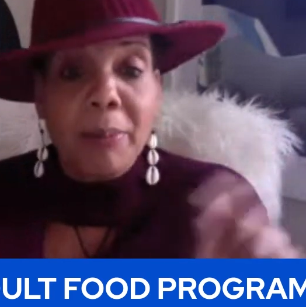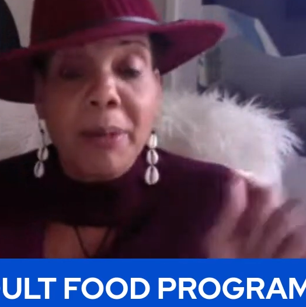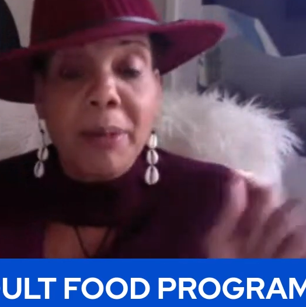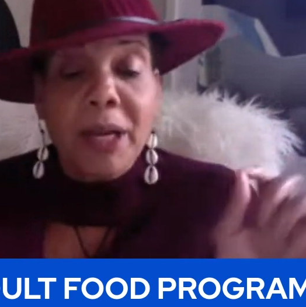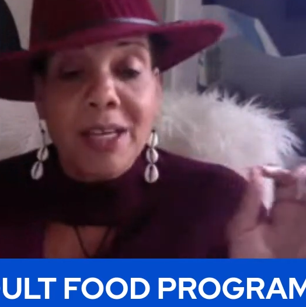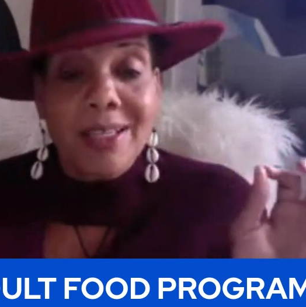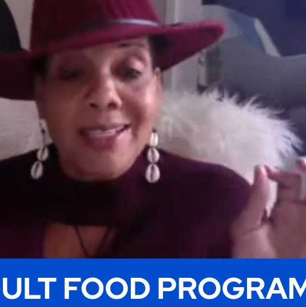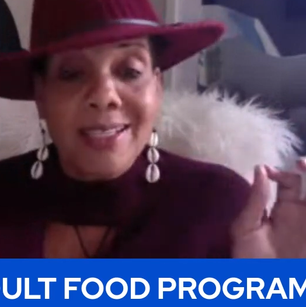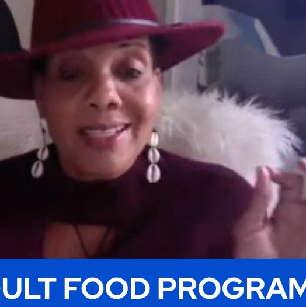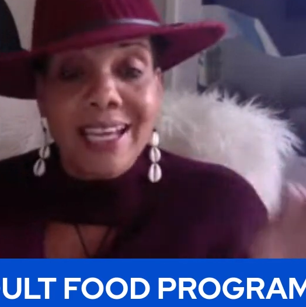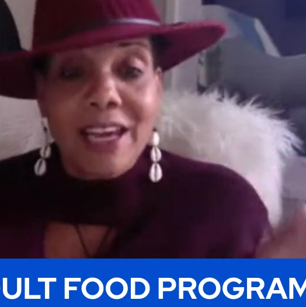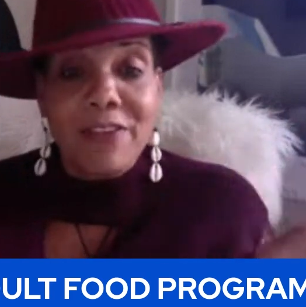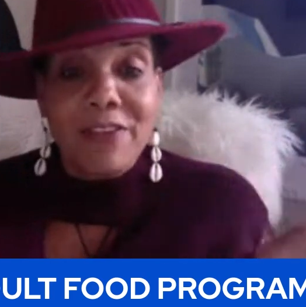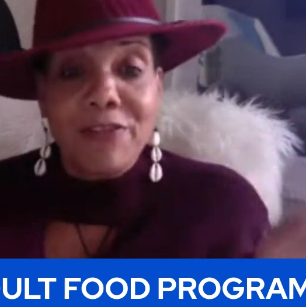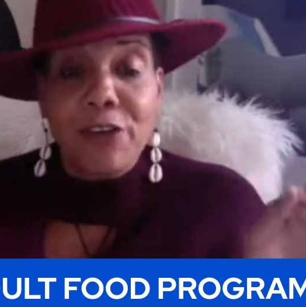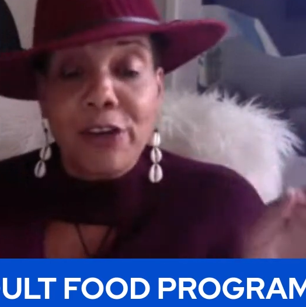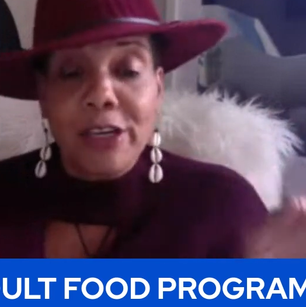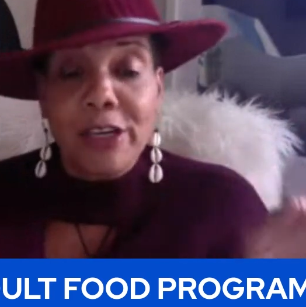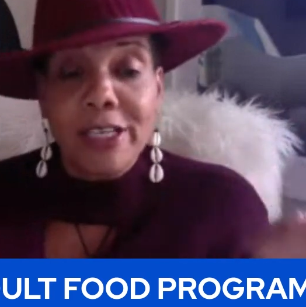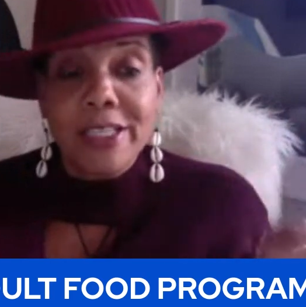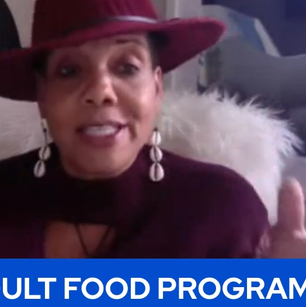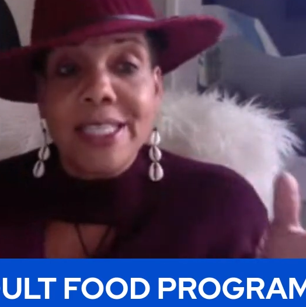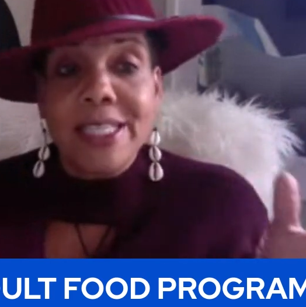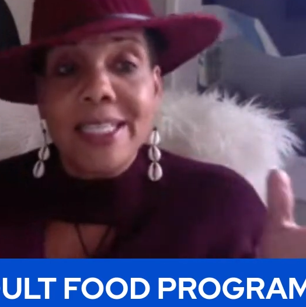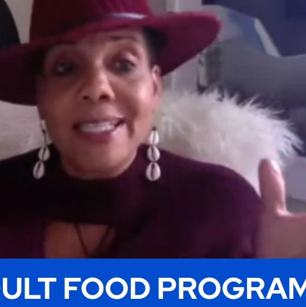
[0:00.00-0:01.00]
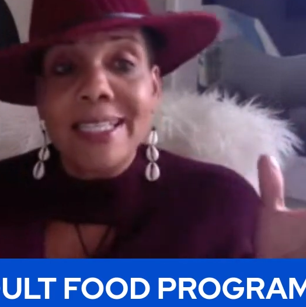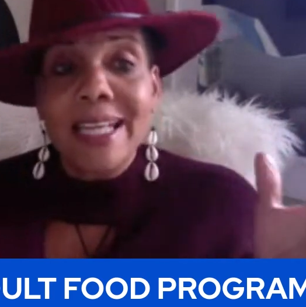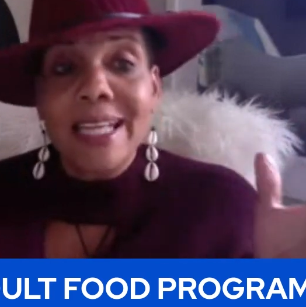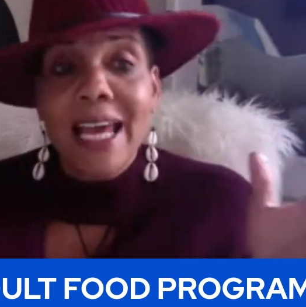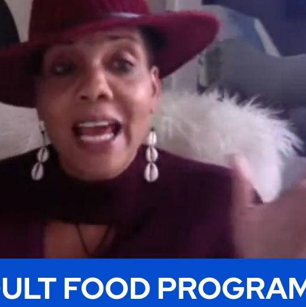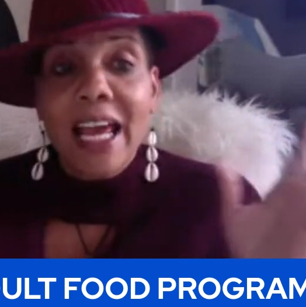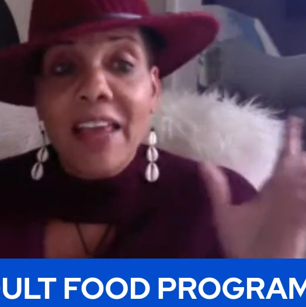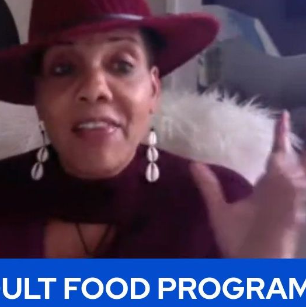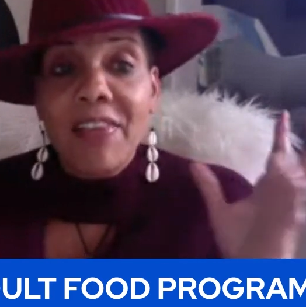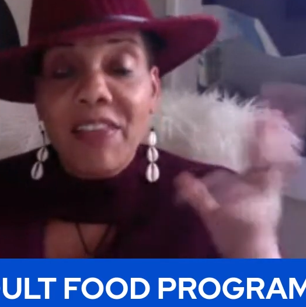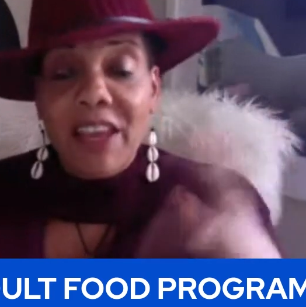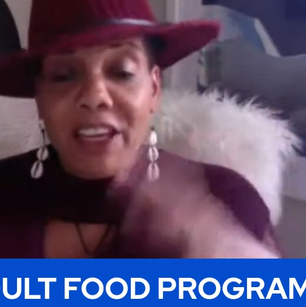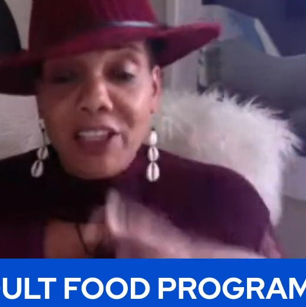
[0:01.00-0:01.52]
Because, say, for instance,
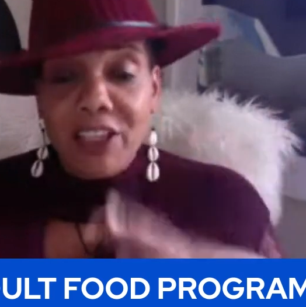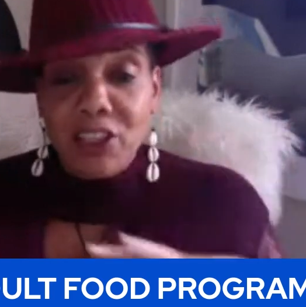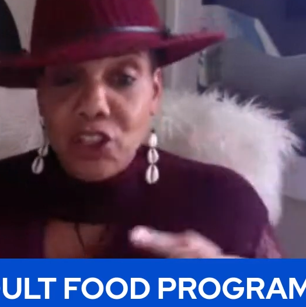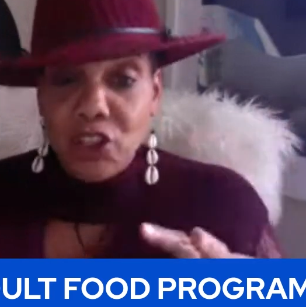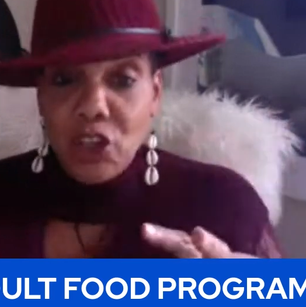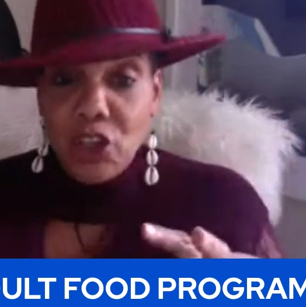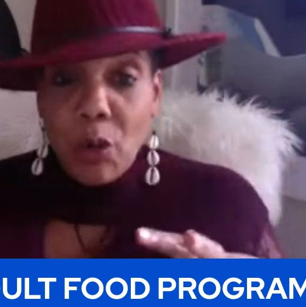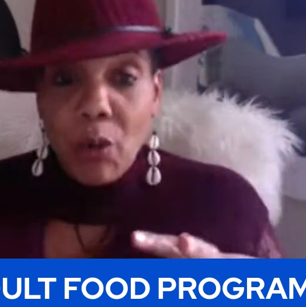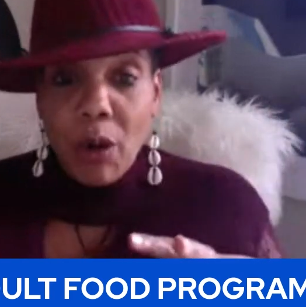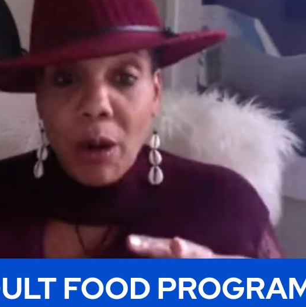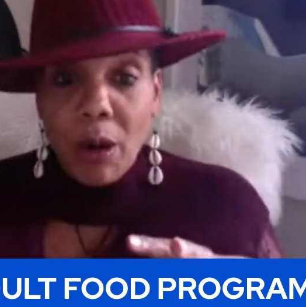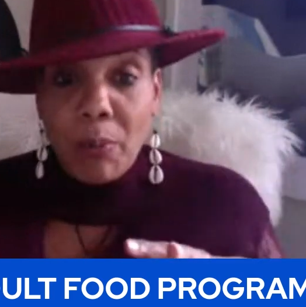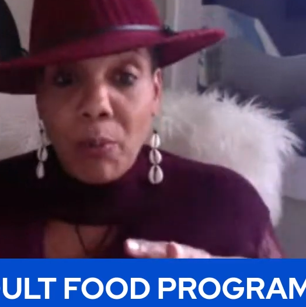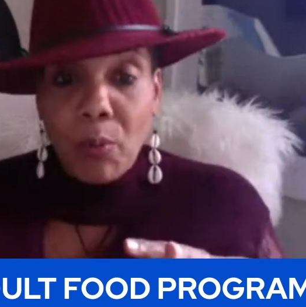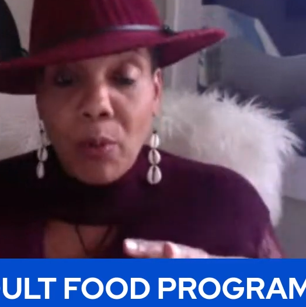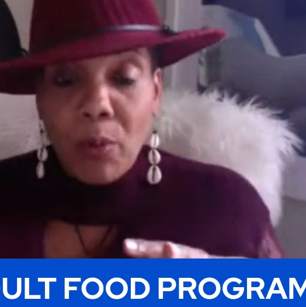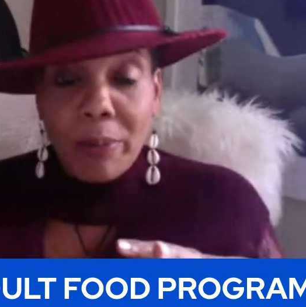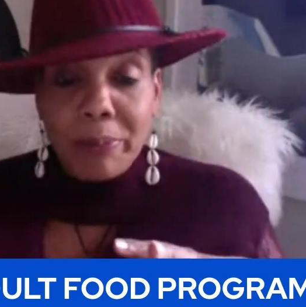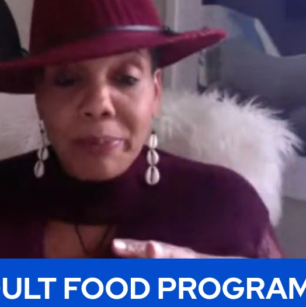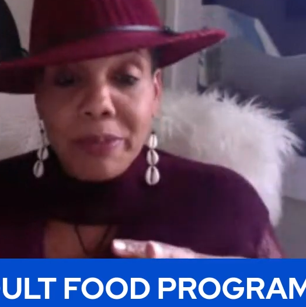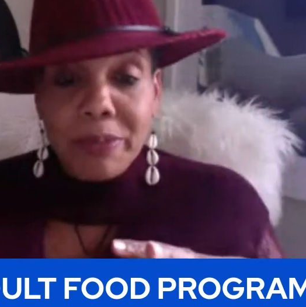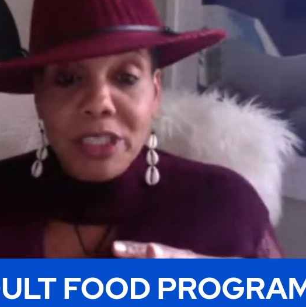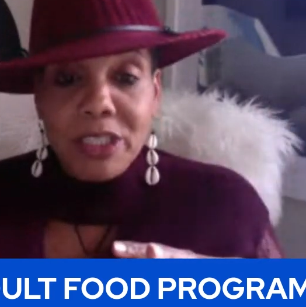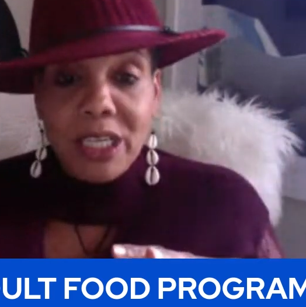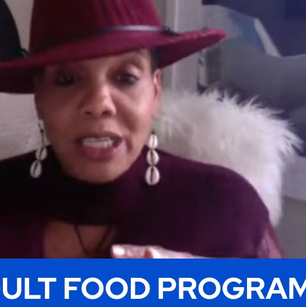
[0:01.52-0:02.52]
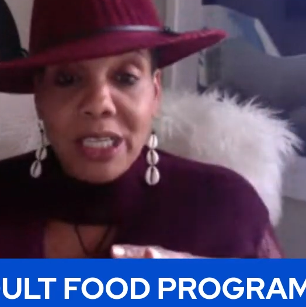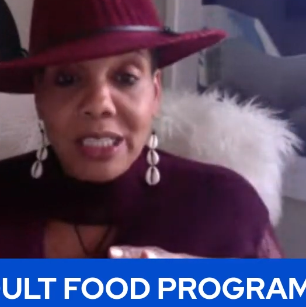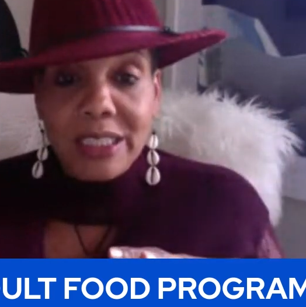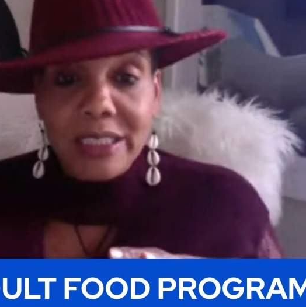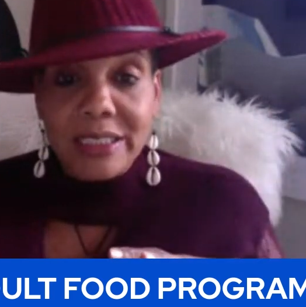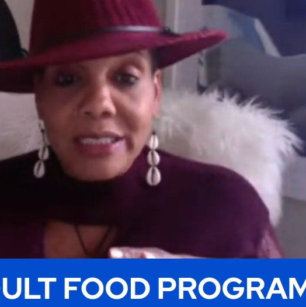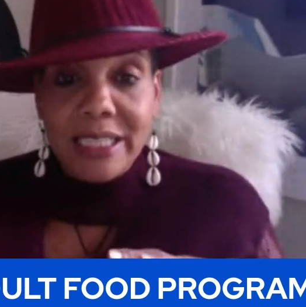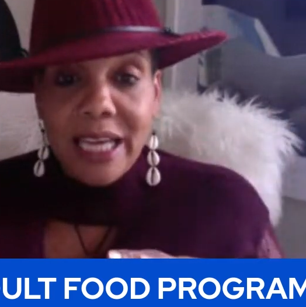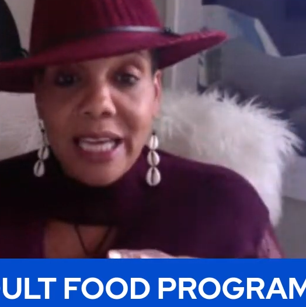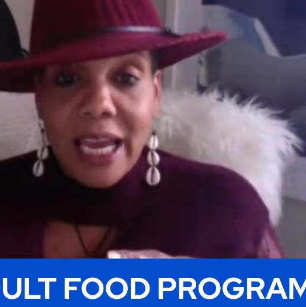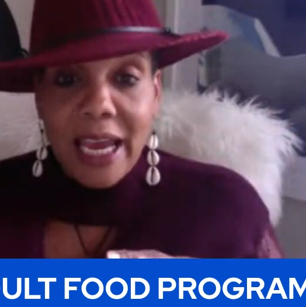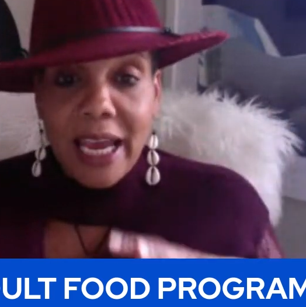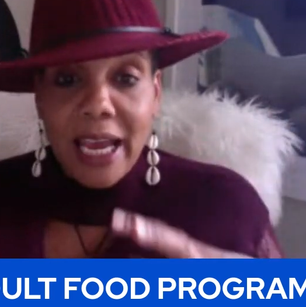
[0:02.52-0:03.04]
they show up one particular
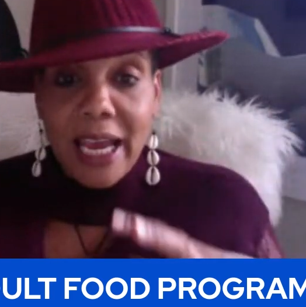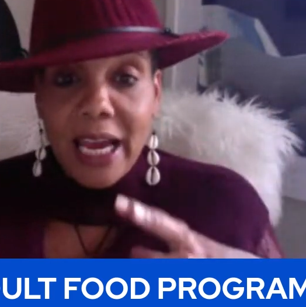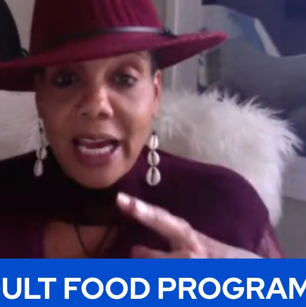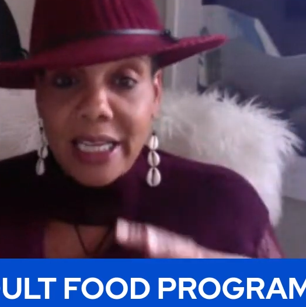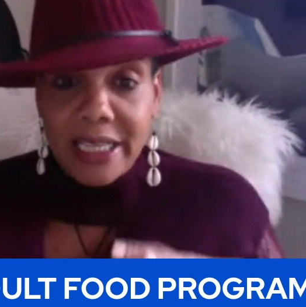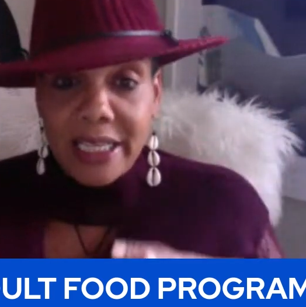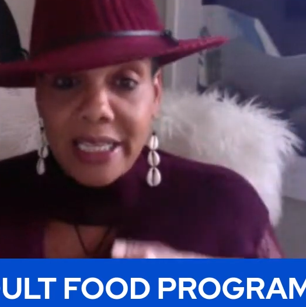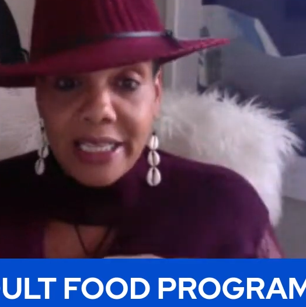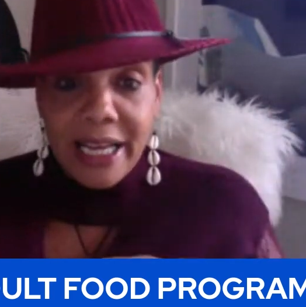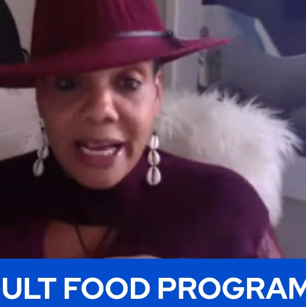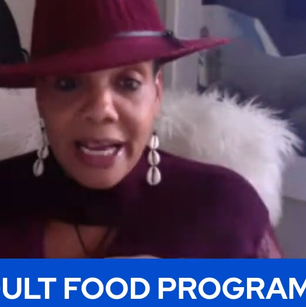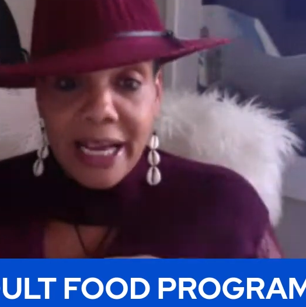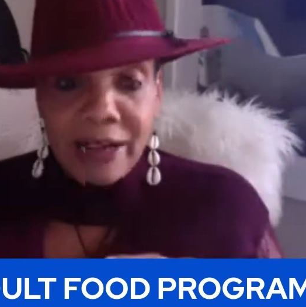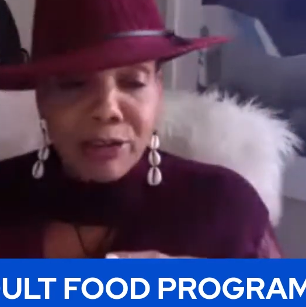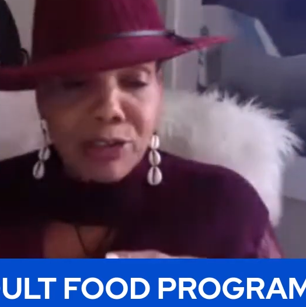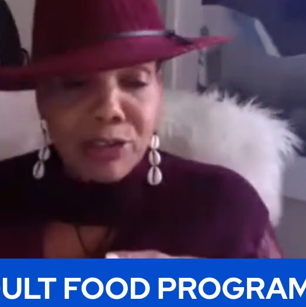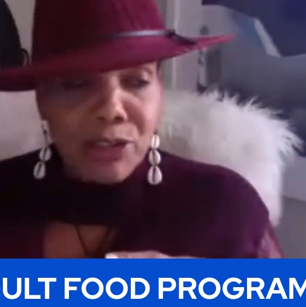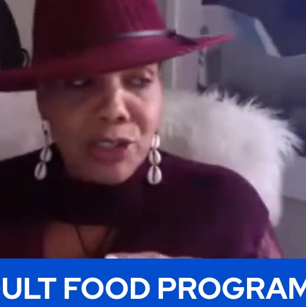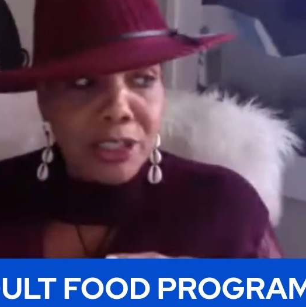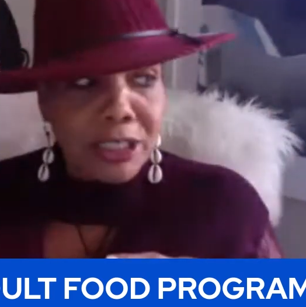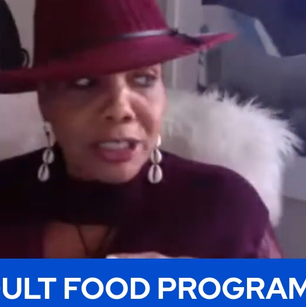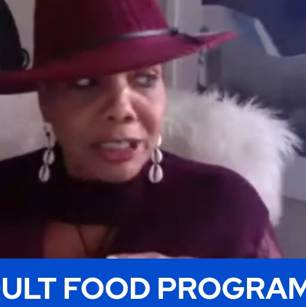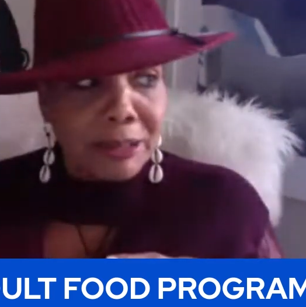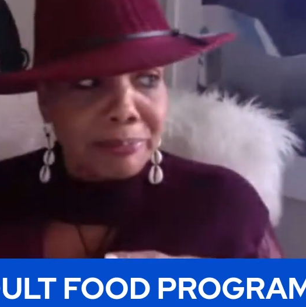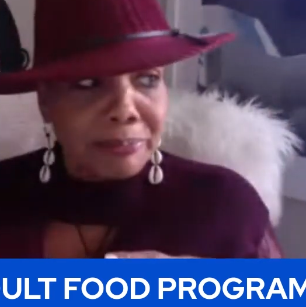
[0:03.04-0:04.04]
day unannounced